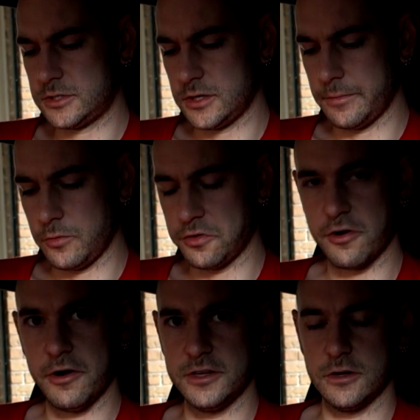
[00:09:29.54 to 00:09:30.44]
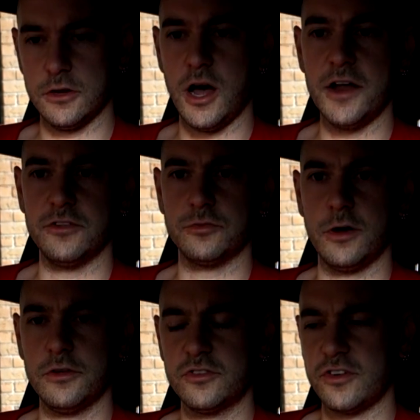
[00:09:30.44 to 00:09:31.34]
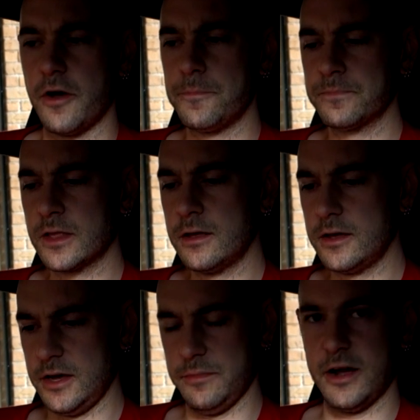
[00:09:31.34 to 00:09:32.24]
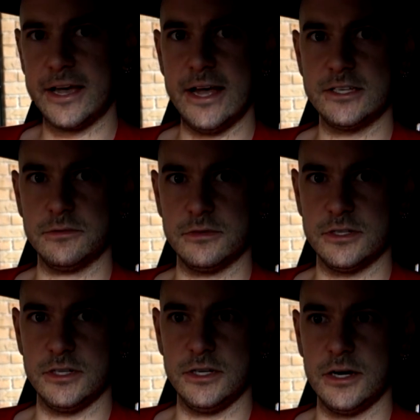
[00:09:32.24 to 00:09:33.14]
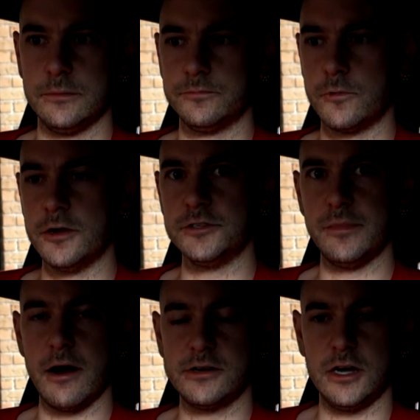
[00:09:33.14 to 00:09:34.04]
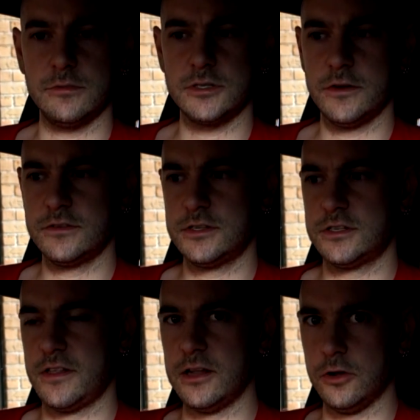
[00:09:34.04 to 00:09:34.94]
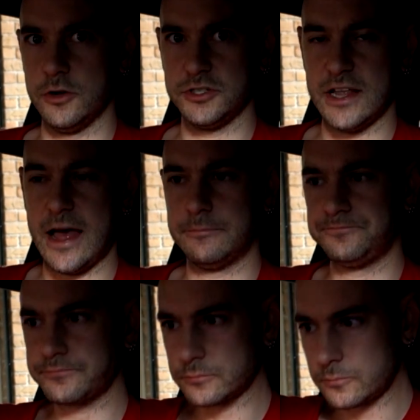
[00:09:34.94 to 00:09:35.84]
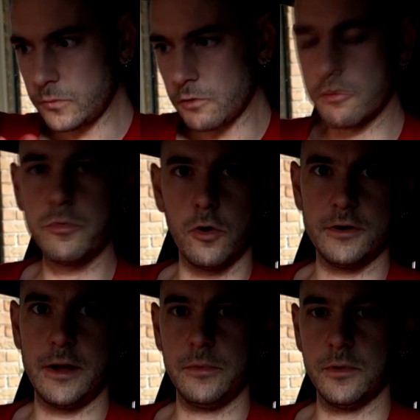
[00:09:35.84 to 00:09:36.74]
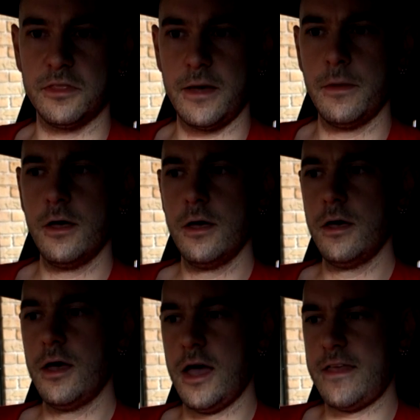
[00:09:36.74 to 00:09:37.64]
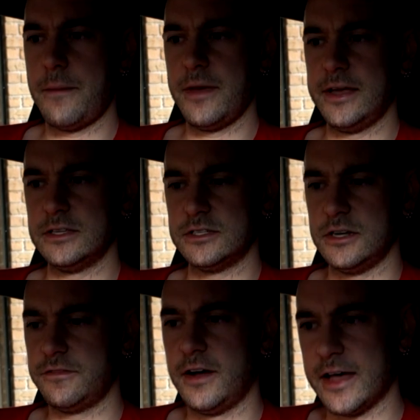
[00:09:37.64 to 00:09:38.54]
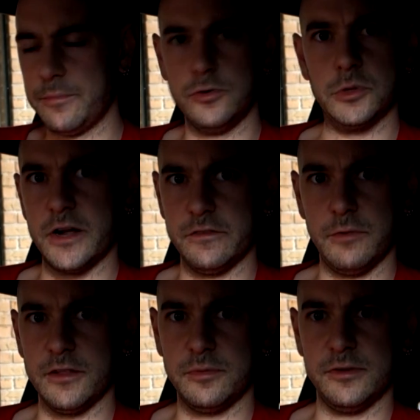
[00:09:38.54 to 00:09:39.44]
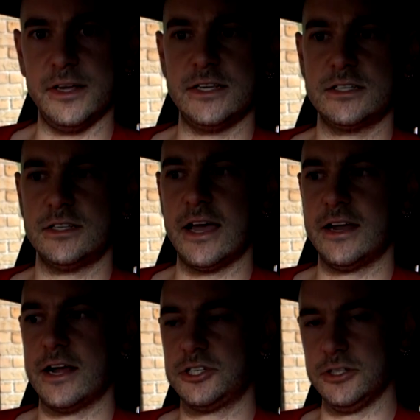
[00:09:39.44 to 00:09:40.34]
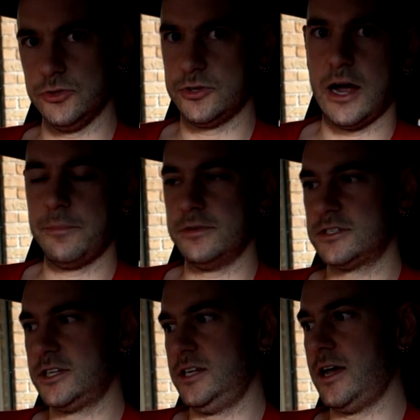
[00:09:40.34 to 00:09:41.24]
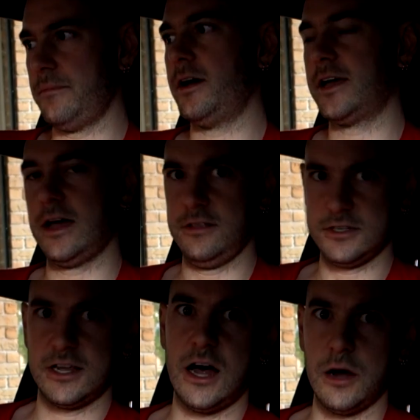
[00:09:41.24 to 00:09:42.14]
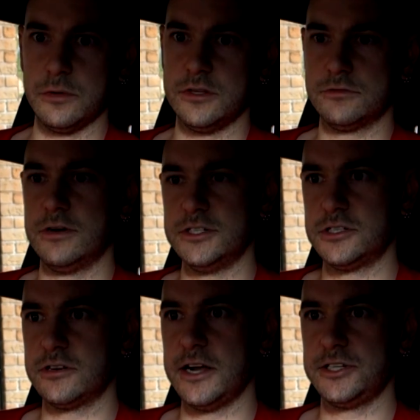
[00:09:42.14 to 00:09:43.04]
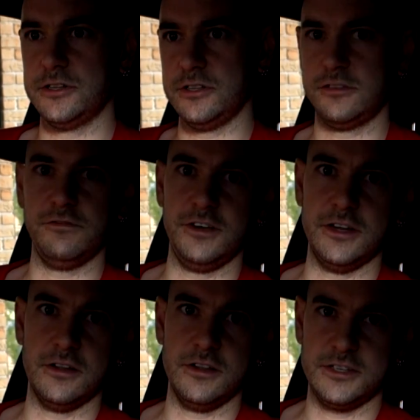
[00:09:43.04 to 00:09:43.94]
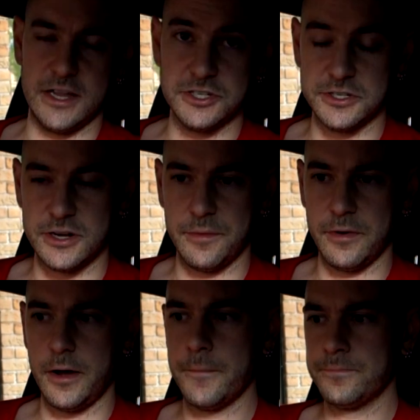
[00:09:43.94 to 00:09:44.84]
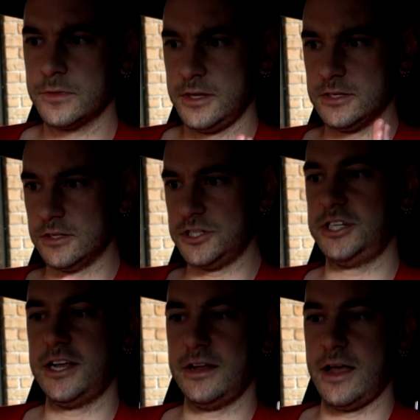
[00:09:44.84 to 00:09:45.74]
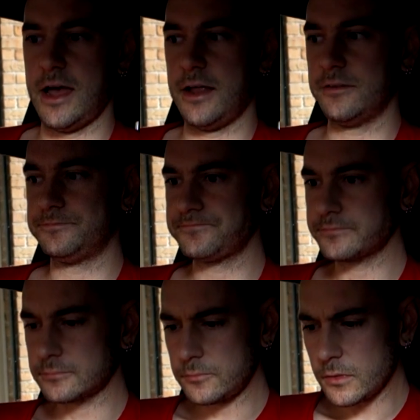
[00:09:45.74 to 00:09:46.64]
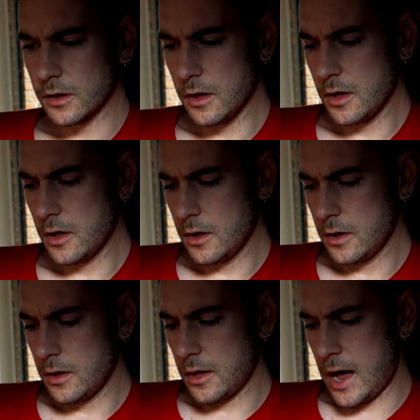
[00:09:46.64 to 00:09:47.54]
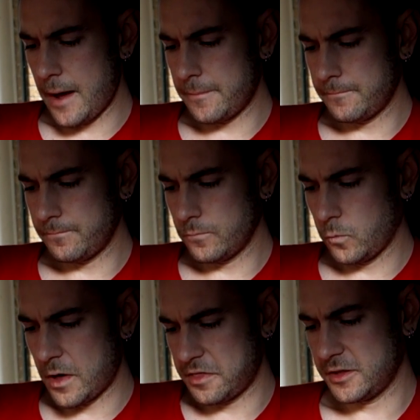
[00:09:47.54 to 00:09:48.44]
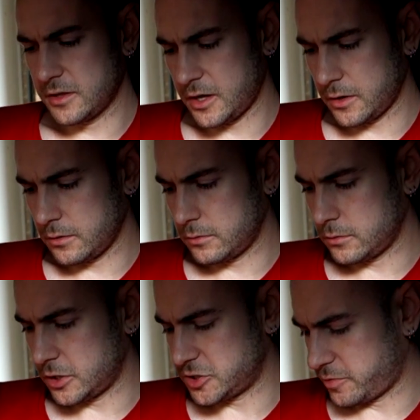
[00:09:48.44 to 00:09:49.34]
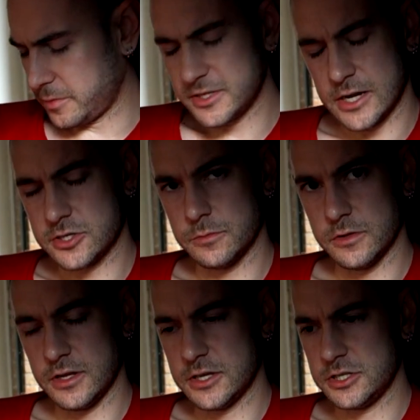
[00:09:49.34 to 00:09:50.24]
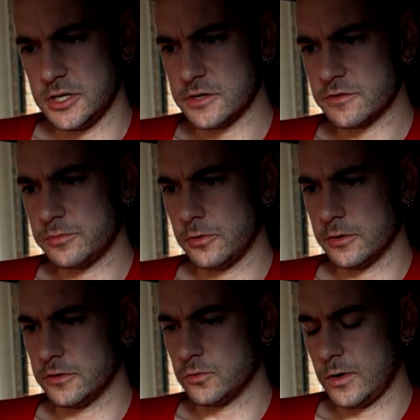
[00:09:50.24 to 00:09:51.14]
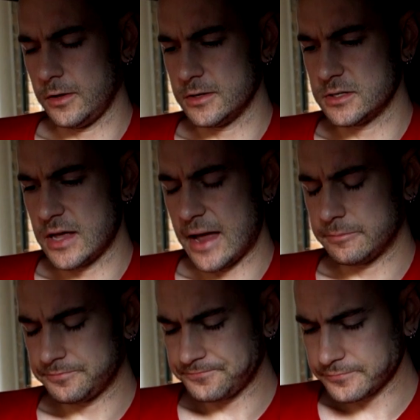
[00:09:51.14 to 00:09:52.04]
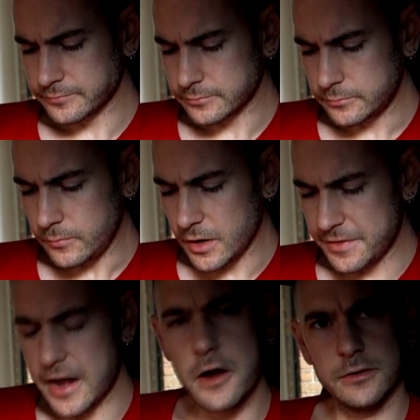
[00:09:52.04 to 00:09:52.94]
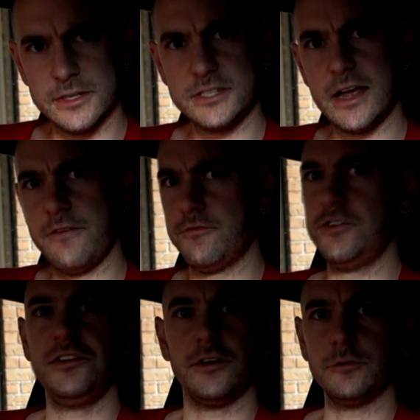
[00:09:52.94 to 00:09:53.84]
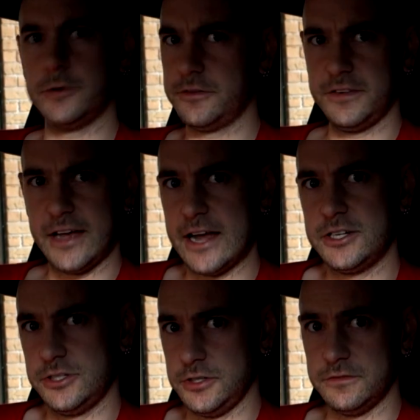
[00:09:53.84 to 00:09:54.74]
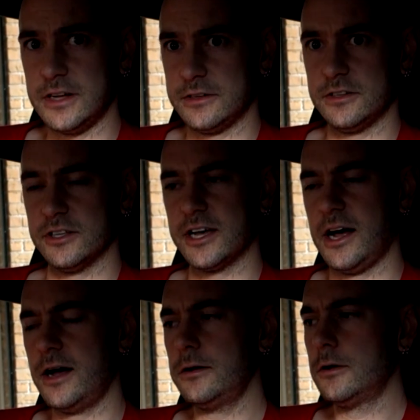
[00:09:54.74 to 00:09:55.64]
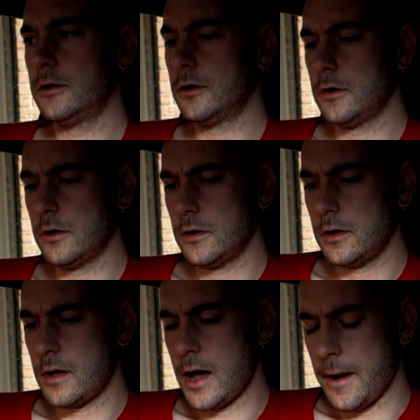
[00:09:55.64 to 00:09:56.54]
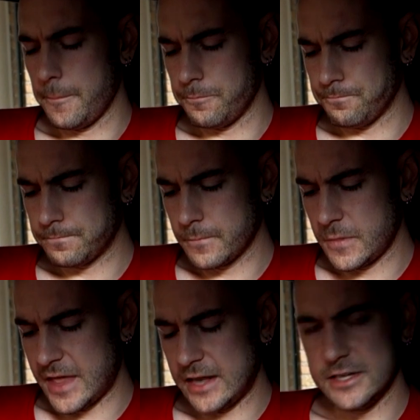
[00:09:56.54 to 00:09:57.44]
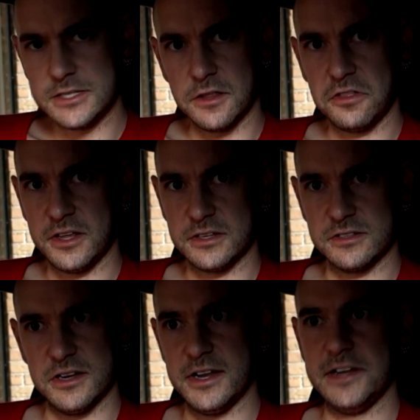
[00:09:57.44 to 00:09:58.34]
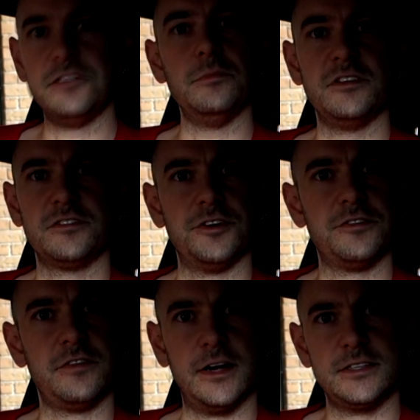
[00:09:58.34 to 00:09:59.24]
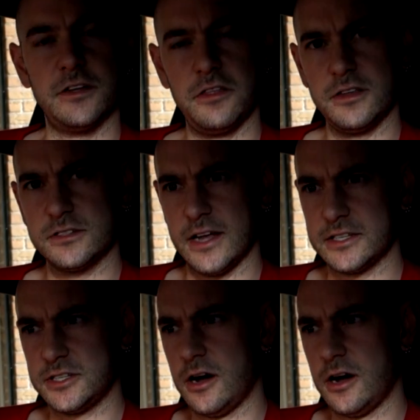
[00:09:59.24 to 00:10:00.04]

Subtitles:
authorities online as well. So in my case, it was the Roads and Maritime Services, so they lodge that report number with them. And that means that if I get pulled over by the police, they can actually look up and see, yep, okay, this car with this registration, this VIN and this engine number is legit. And one thing that I should probably touch on with the engineer's report as well is that they don't list every single modification you've done to the car. They list the things that need to be certified. So things like